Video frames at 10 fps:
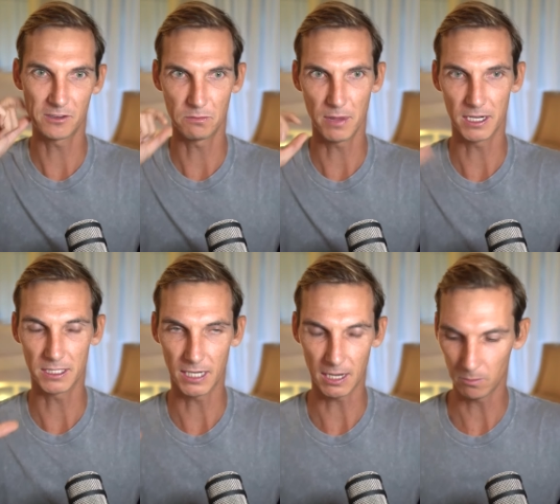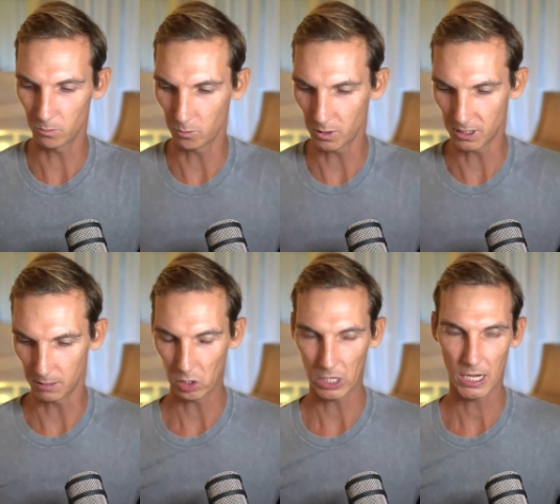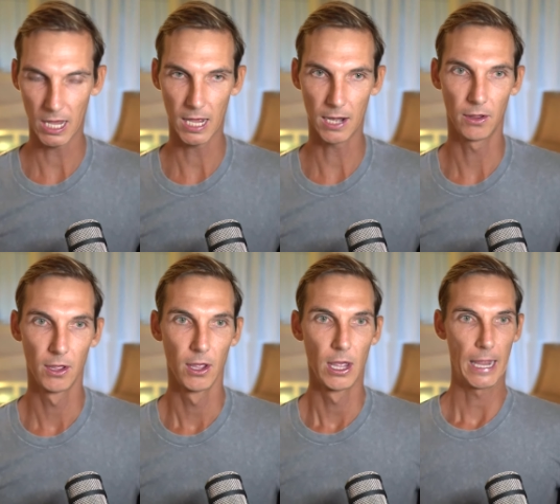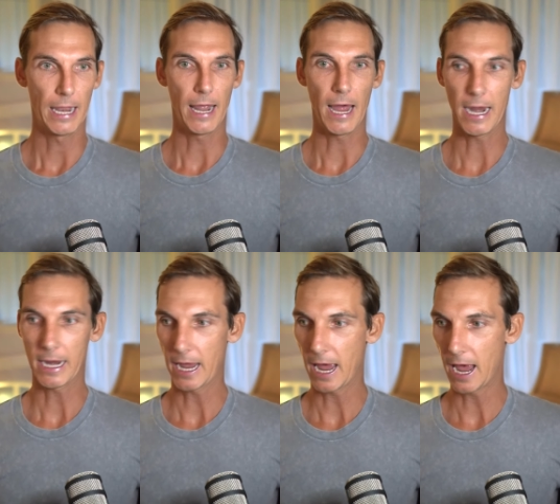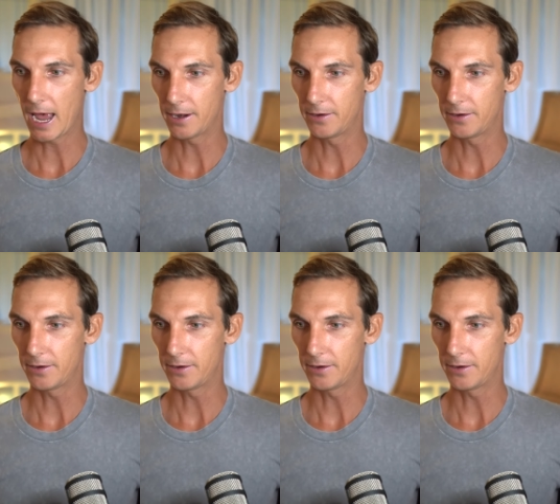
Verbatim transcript: meters deep with somebody, and they had